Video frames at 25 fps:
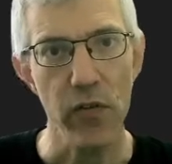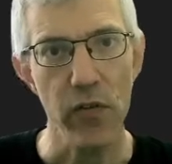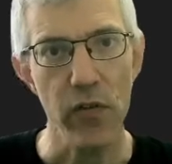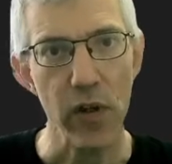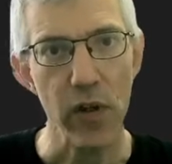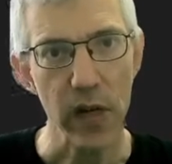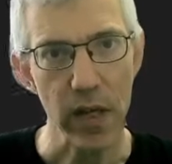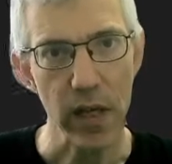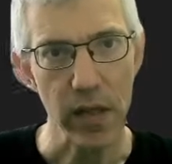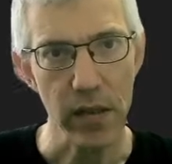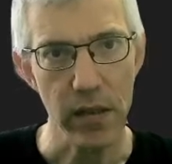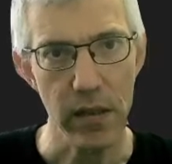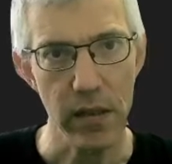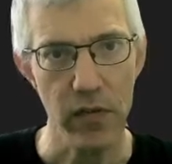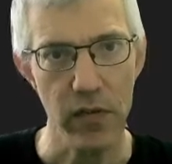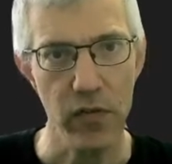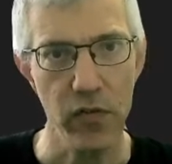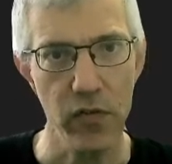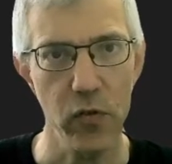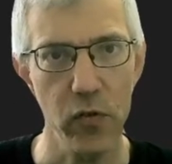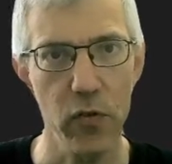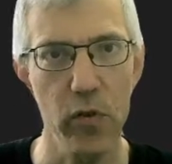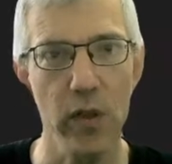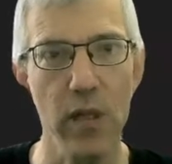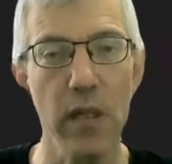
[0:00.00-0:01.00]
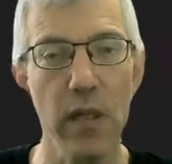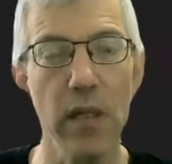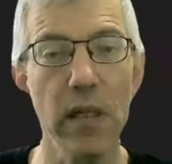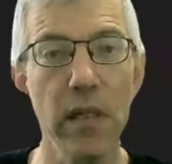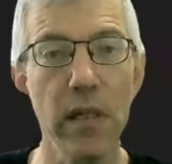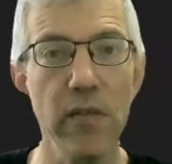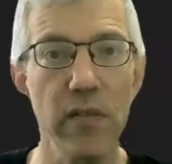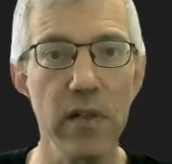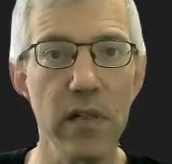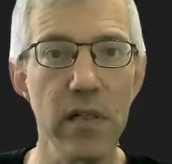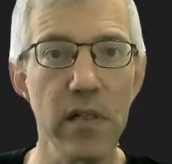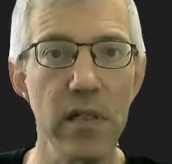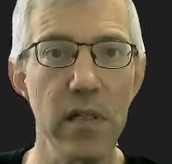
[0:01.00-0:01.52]
relative to the
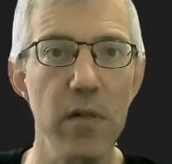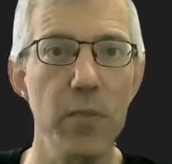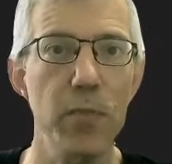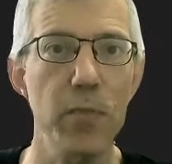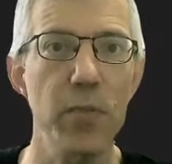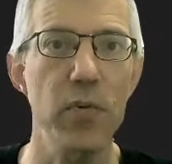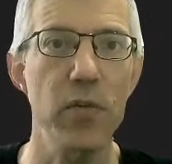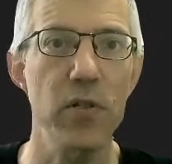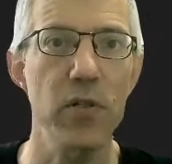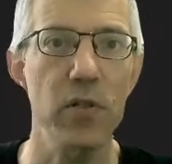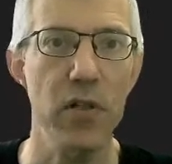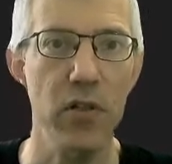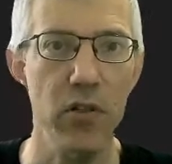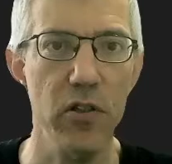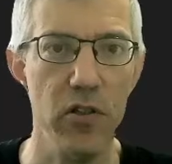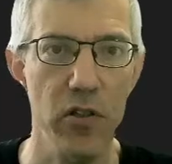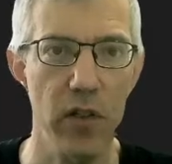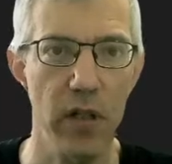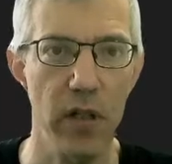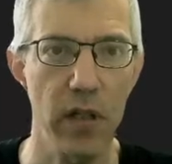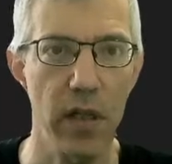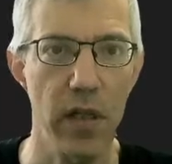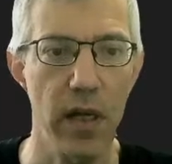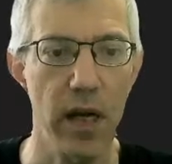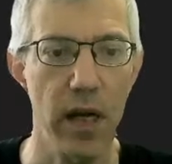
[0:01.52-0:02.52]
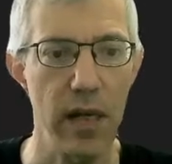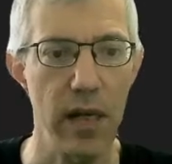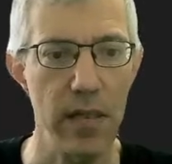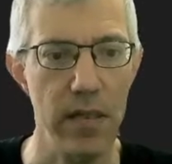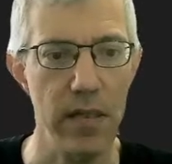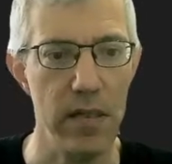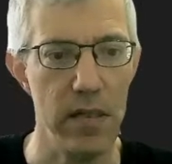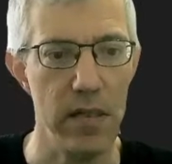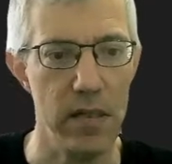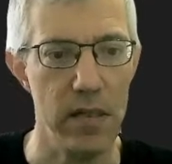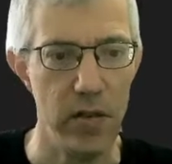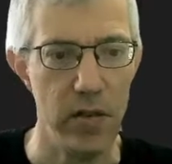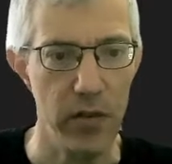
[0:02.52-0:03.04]
nearest positioned
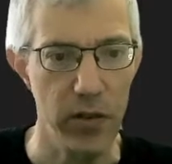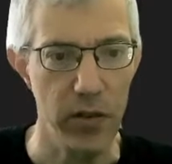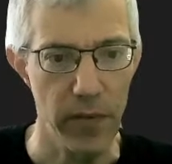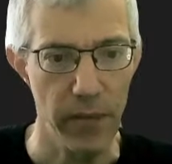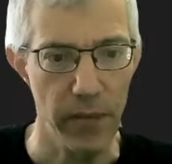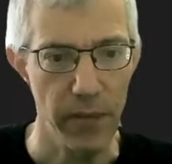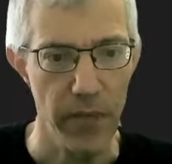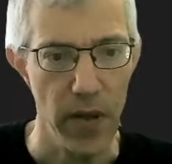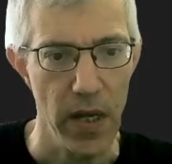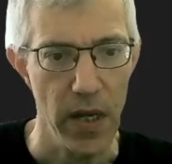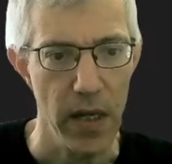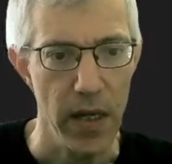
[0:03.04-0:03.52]
ancestor.